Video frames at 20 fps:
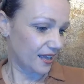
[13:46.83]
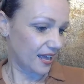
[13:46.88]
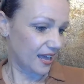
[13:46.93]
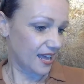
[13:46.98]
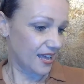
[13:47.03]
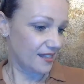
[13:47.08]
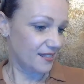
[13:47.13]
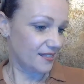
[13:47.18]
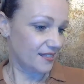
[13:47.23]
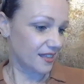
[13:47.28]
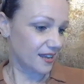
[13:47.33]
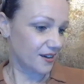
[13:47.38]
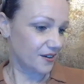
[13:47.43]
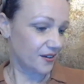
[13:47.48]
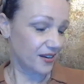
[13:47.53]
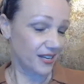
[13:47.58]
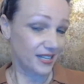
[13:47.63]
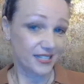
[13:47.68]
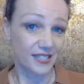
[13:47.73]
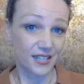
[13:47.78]
And there
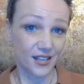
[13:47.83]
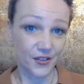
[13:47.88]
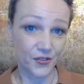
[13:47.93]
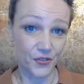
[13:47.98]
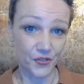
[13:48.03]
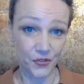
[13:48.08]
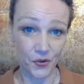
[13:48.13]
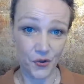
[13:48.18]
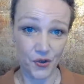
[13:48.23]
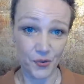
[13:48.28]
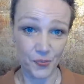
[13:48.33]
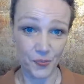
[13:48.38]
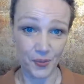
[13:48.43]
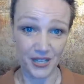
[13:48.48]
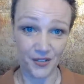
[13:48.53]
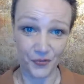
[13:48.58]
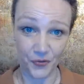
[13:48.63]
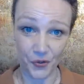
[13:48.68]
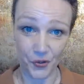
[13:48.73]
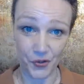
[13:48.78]
is a third
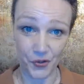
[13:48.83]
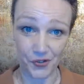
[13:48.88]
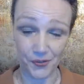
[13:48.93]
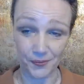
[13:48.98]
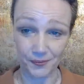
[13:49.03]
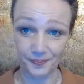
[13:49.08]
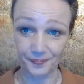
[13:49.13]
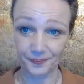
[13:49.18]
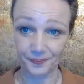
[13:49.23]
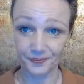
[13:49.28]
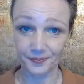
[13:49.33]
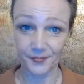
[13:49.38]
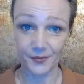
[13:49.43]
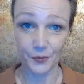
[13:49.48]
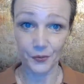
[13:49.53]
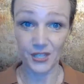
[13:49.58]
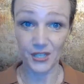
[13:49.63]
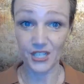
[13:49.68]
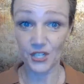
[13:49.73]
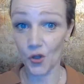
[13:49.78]
pitfall,
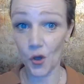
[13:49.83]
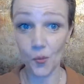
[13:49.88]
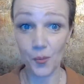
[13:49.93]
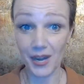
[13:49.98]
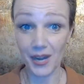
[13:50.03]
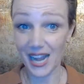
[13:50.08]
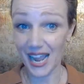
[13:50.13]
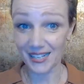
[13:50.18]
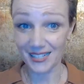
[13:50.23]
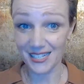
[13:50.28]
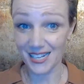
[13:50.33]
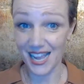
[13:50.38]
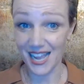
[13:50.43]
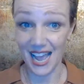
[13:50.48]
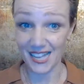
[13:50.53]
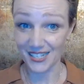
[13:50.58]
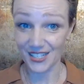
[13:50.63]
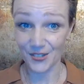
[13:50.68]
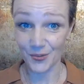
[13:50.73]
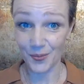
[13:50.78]
which nobody actually
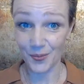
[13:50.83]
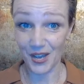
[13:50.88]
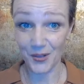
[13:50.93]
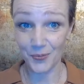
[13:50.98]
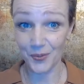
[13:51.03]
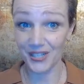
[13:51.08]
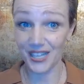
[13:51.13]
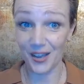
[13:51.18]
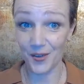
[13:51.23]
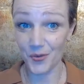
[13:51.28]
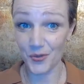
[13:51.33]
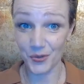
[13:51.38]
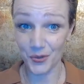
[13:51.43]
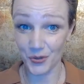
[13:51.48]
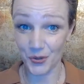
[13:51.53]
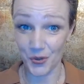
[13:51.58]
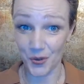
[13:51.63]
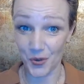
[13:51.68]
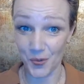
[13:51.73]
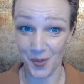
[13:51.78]
asked about, but I want to
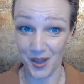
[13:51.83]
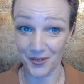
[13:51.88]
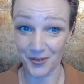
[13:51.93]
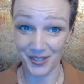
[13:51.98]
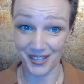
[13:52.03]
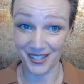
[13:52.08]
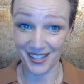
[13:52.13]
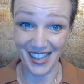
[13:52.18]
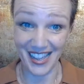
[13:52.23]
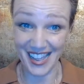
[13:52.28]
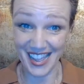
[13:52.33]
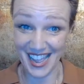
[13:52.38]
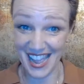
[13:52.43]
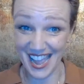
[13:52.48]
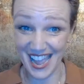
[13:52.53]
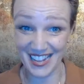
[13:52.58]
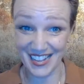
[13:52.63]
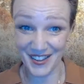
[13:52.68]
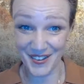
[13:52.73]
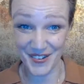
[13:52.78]
talk about
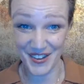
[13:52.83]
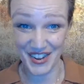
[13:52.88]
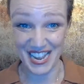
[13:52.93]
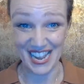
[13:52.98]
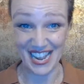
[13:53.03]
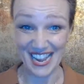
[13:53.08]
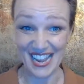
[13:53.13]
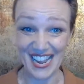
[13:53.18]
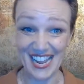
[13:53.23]
anyway.